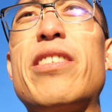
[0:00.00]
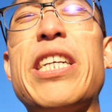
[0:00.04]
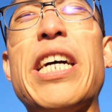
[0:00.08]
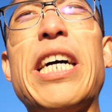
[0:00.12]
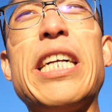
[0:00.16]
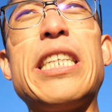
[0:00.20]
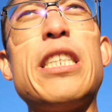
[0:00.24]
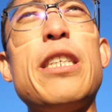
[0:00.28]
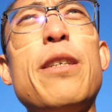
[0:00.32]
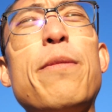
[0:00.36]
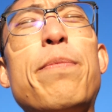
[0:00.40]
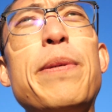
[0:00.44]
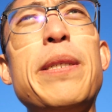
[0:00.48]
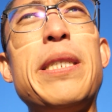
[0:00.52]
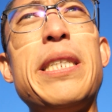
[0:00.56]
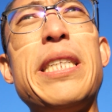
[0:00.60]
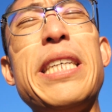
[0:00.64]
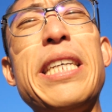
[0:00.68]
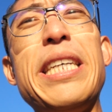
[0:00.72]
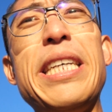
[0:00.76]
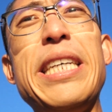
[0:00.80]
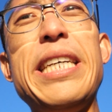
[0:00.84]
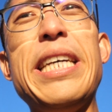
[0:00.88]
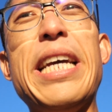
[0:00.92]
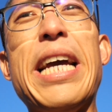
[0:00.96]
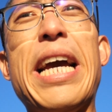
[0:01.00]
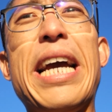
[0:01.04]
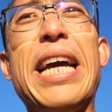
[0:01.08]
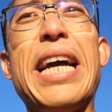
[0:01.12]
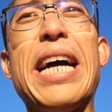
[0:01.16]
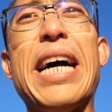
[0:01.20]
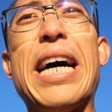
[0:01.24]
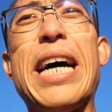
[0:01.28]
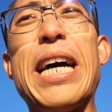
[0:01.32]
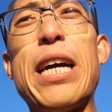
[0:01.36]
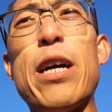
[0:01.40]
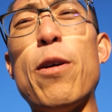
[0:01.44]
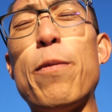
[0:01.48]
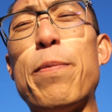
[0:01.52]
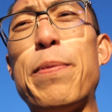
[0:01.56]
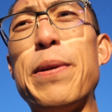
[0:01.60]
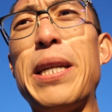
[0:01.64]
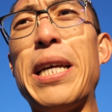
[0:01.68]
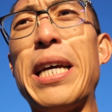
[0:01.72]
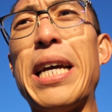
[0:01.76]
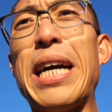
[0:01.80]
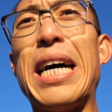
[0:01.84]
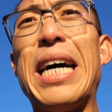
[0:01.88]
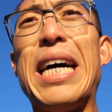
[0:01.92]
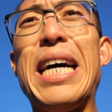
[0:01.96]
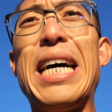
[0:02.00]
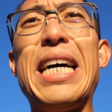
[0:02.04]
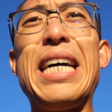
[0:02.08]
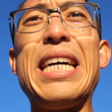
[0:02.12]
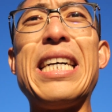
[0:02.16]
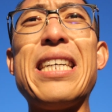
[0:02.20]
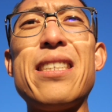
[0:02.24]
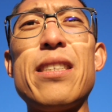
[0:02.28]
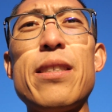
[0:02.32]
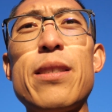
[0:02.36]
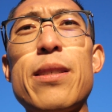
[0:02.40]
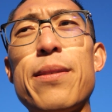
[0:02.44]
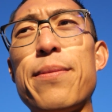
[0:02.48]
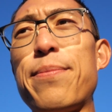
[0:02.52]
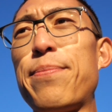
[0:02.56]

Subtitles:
ChatGPT, AI, OpenAI,